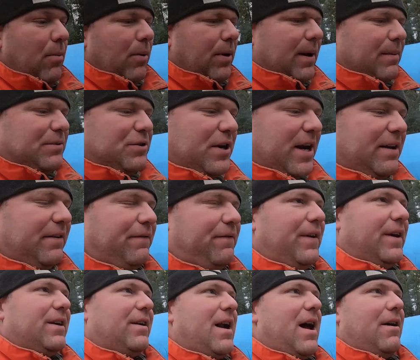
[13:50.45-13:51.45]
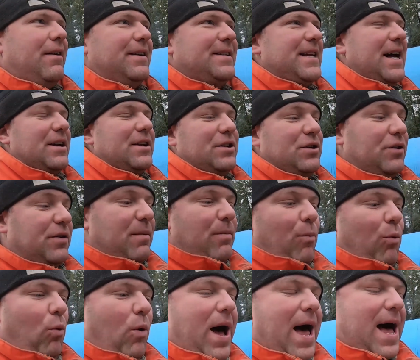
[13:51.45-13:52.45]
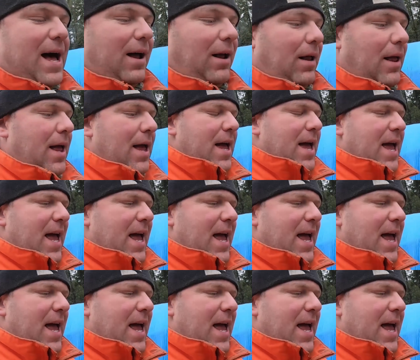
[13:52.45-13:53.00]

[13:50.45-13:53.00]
What I'm trying to figure out is how to do them well